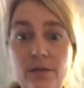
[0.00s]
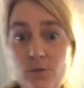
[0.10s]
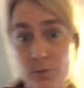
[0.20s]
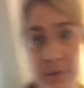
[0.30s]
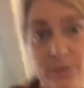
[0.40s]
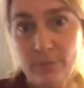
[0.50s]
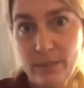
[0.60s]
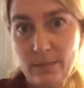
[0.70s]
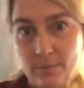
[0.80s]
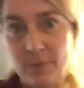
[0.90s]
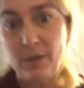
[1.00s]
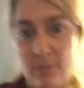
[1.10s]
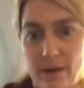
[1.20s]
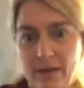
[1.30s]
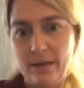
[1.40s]
is read the recipe,
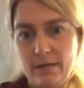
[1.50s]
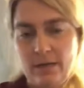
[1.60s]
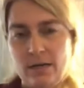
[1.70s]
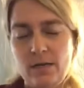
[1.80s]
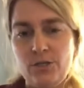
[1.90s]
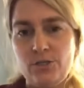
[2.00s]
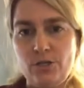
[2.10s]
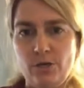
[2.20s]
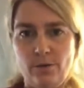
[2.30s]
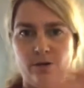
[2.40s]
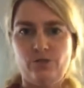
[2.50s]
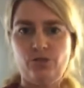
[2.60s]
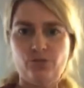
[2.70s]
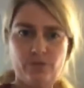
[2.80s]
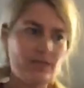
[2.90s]
right? So I was
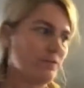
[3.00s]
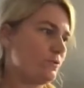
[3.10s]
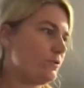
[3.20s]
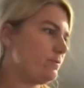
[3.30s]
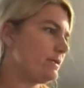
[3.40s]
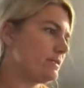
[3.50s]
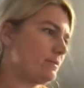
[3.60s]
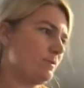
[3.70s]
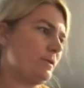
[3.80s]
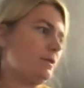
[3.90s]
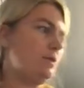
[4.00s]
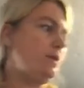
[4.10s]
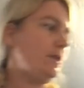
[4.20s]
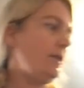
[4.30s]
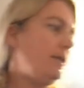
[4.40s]
just reading through the
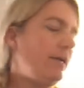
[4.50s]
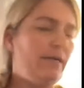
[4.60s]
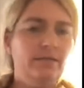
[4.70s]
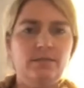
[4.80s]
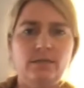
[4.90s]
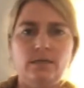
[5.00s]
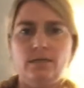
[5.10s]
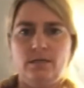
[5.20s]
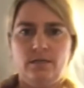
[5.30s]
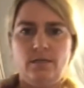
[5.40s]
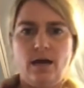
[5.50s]
recipe, and the